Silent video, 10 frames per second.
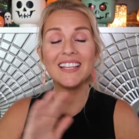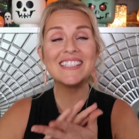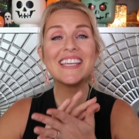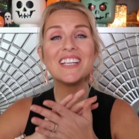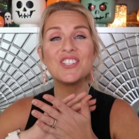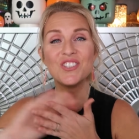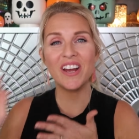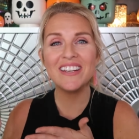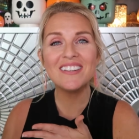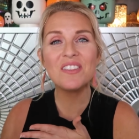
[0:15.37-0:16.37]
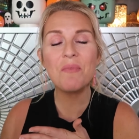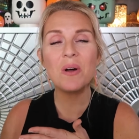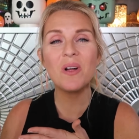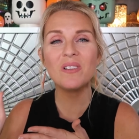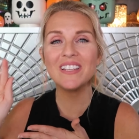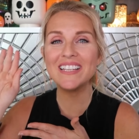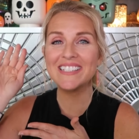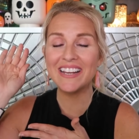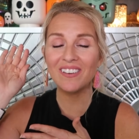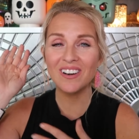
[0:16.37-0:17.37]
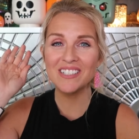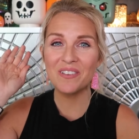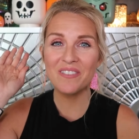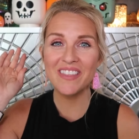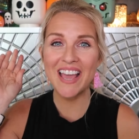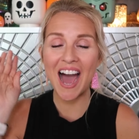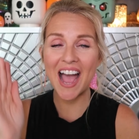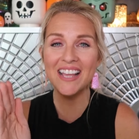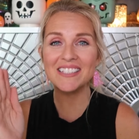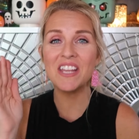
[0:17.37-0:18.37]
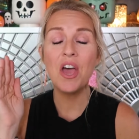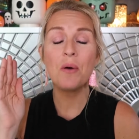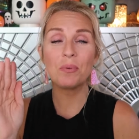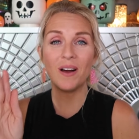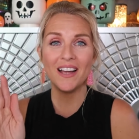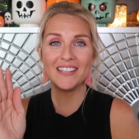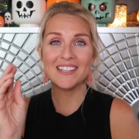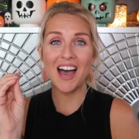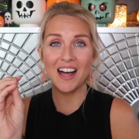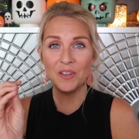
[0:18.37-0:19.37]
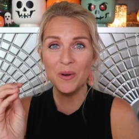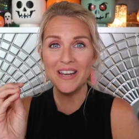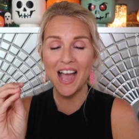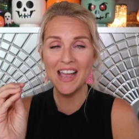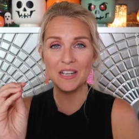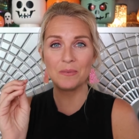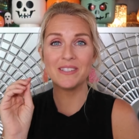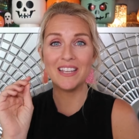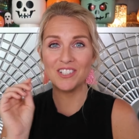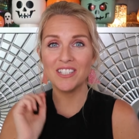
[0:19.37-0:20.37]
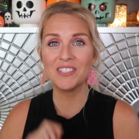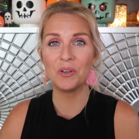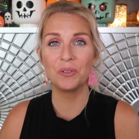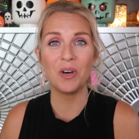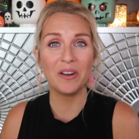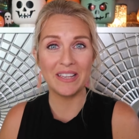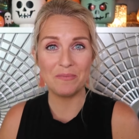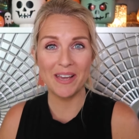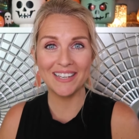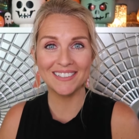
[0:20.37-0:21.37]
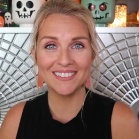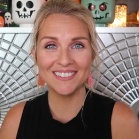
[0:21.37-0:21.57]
Let's get straight into the B O L O list. Here are some of the highest priced Halloween items that just sold on eBay.